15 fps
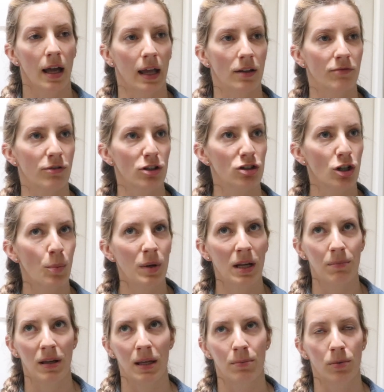And for so many
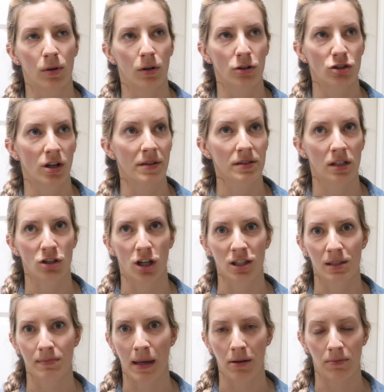people, Johnson &
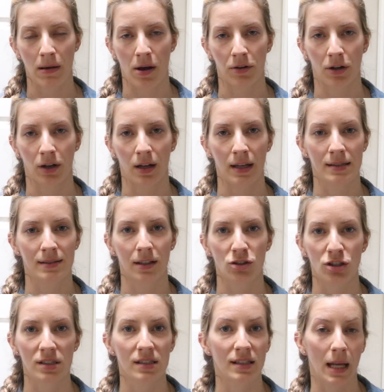Johnson baby powder is such
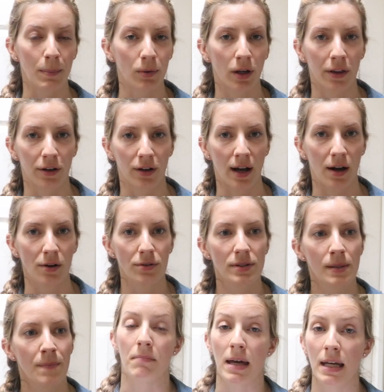a staple in their
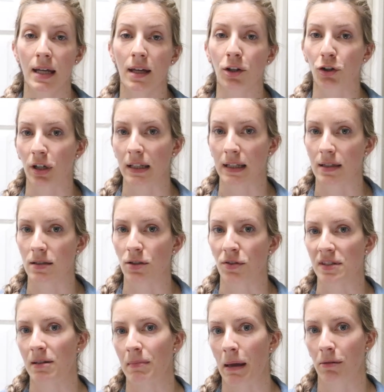house. Many ingredients
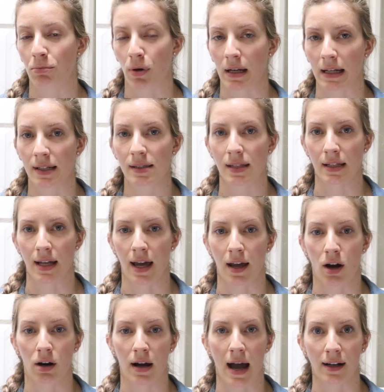used in baby products today
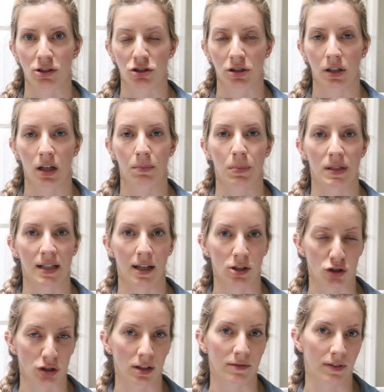are actually
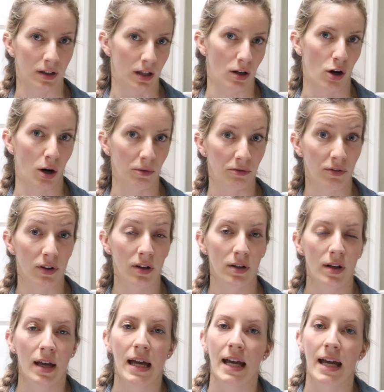potentially very harmful.